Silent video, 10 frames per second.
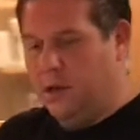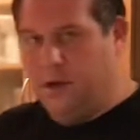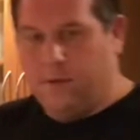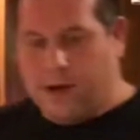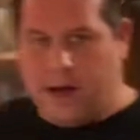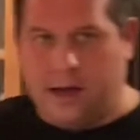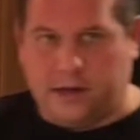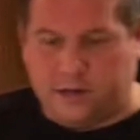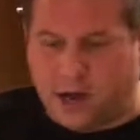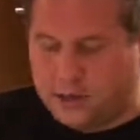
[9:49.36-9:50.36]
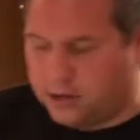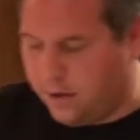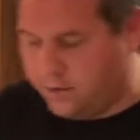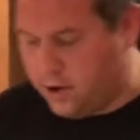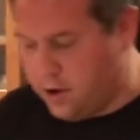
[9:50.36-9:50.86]
We got a lot of sauce
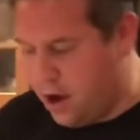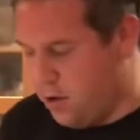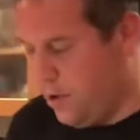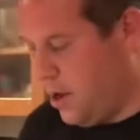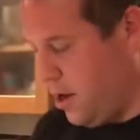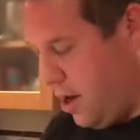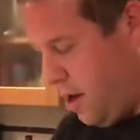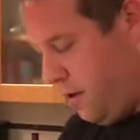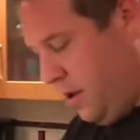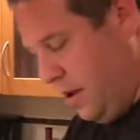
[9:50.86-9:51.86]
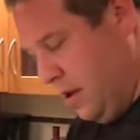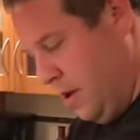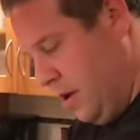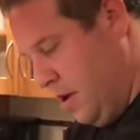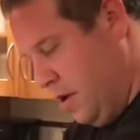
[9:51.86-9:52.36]
left in here. How do we get it out?
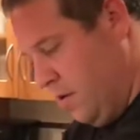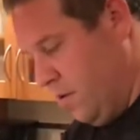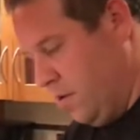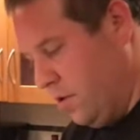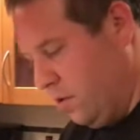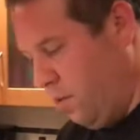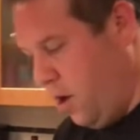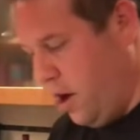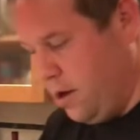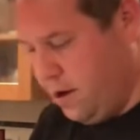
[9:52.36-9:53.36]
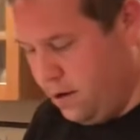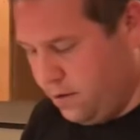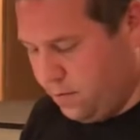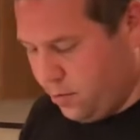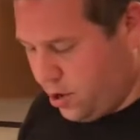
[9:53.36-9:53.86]
Well, water.
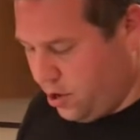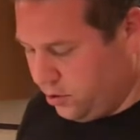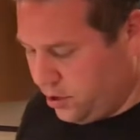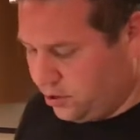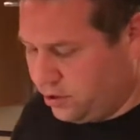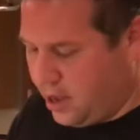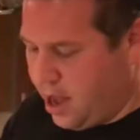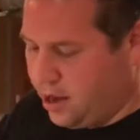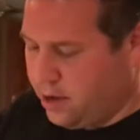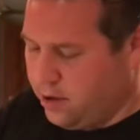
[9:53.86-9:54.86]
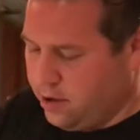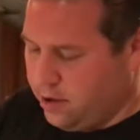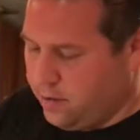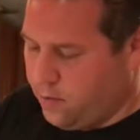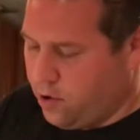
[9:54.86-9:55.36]
We're going to use our stock.
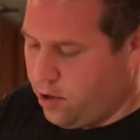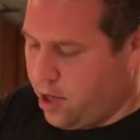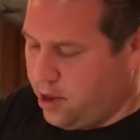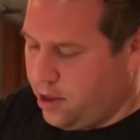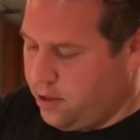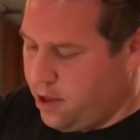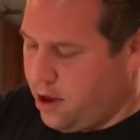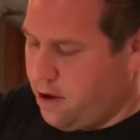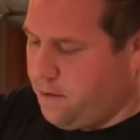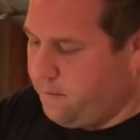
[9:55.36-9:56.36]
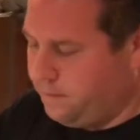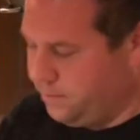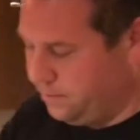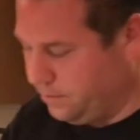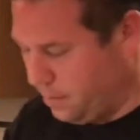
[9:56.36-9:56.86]
Pour that in there.
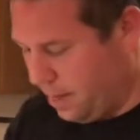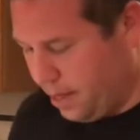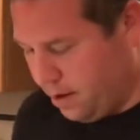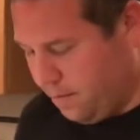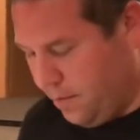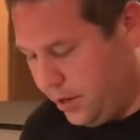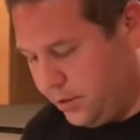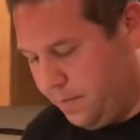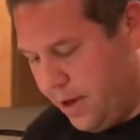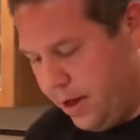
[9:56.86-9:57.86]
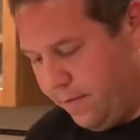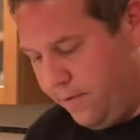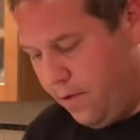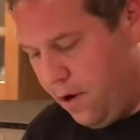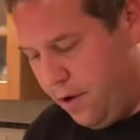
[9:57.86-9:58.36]
Mix it back and
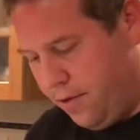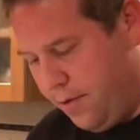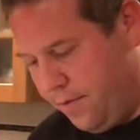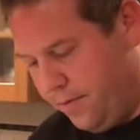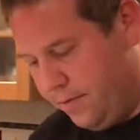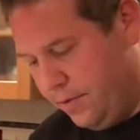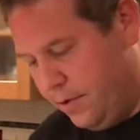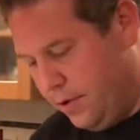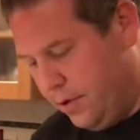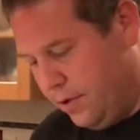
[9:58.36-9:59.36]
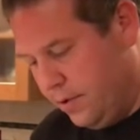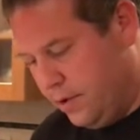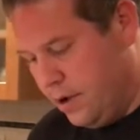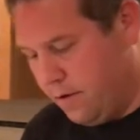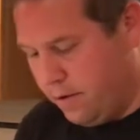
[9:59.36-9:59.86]
forth.
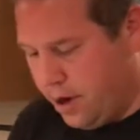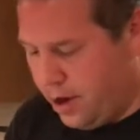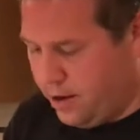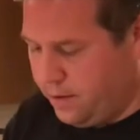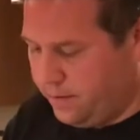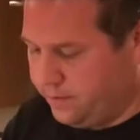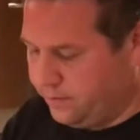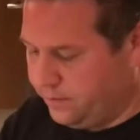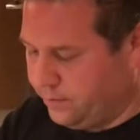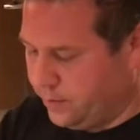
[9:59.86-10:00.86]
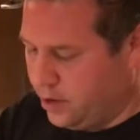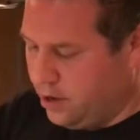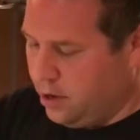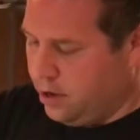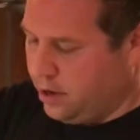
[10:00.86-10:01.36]
All right.
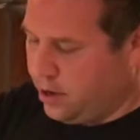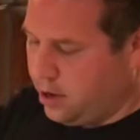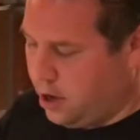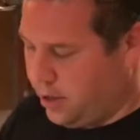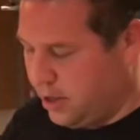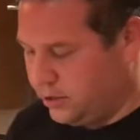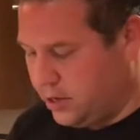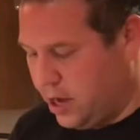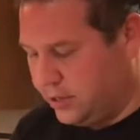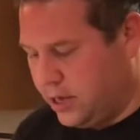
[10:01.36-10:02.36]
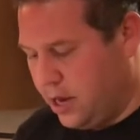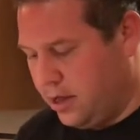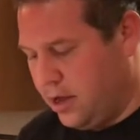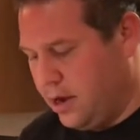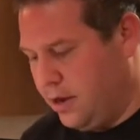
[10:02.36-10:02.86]
Get all that sauce out of
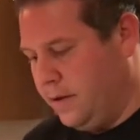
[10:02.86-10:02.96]
there.